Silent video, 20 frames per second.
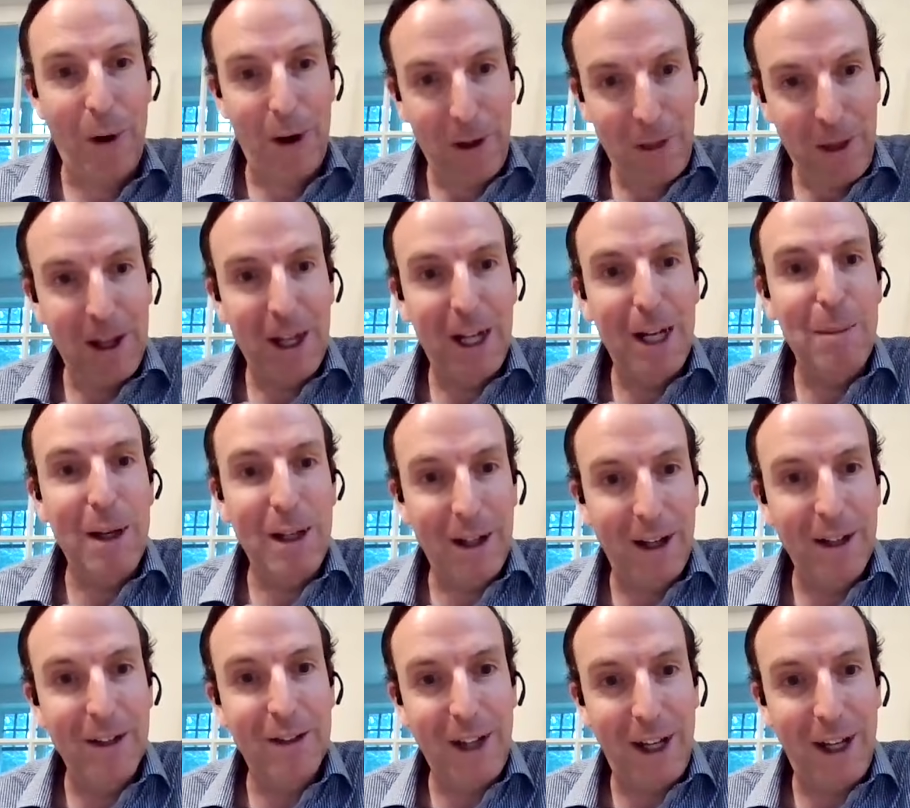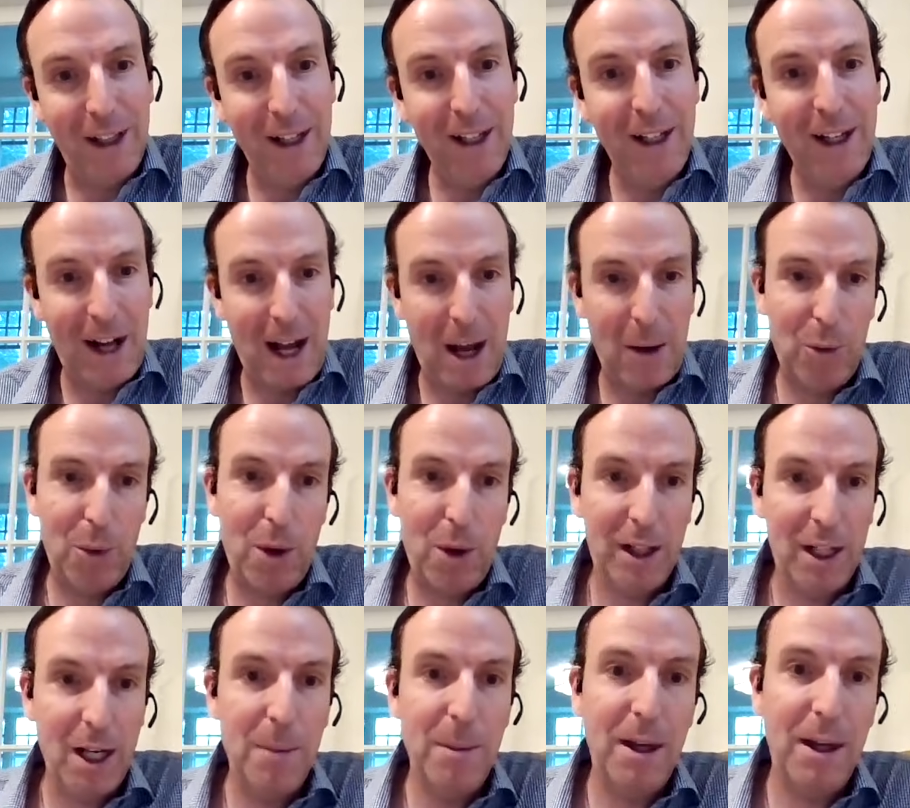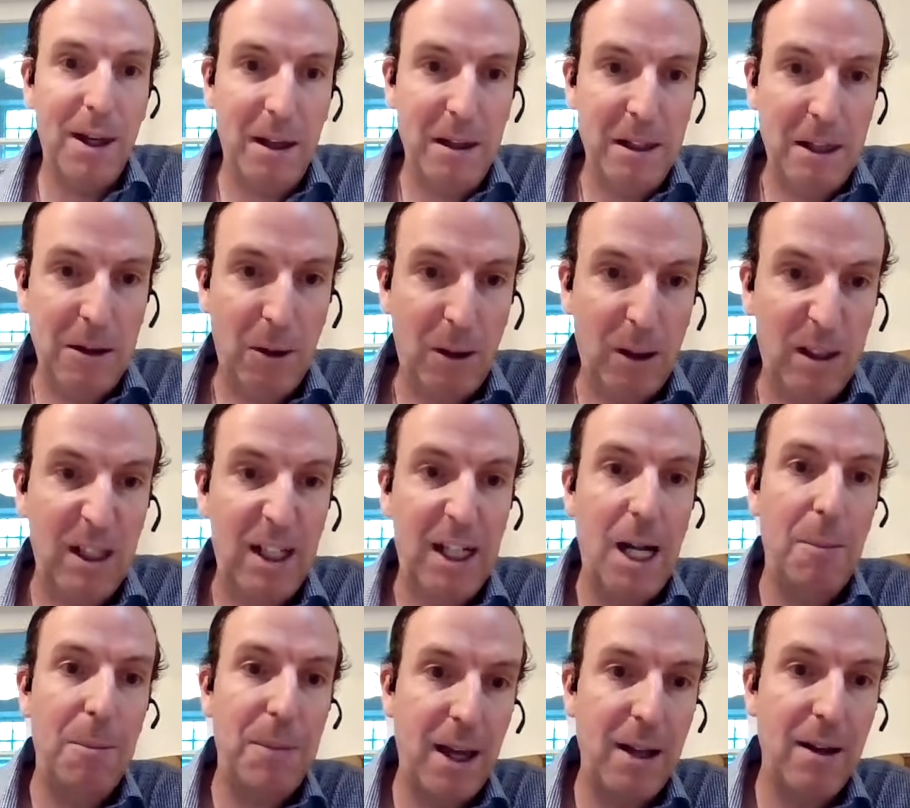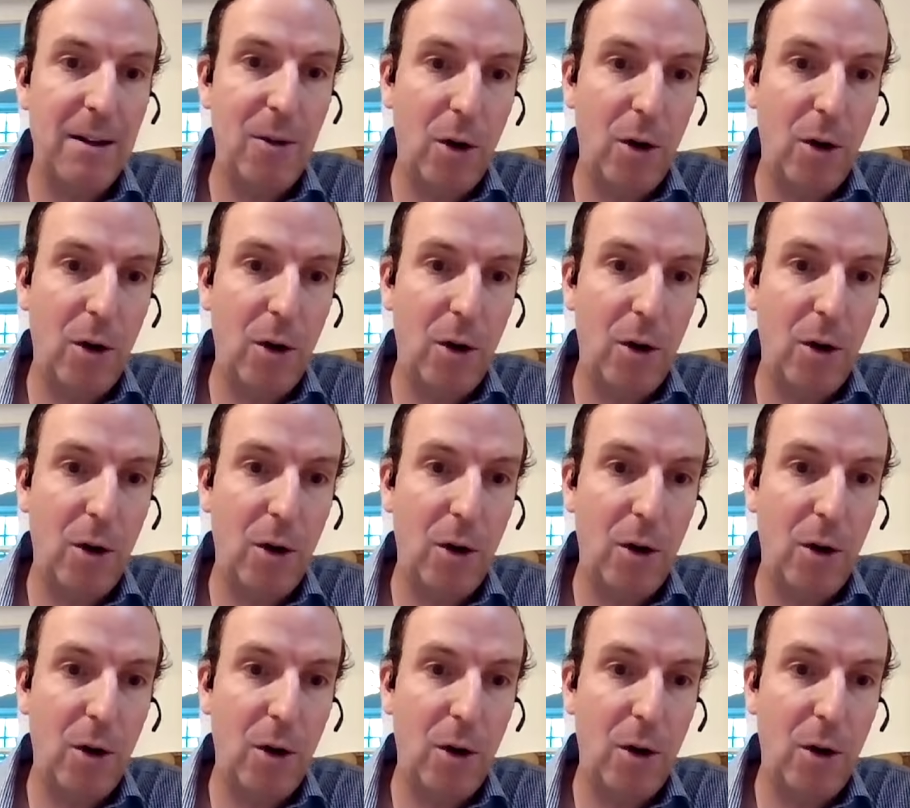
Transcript: when are they going to be done selling? And I would want to come in and either clean up that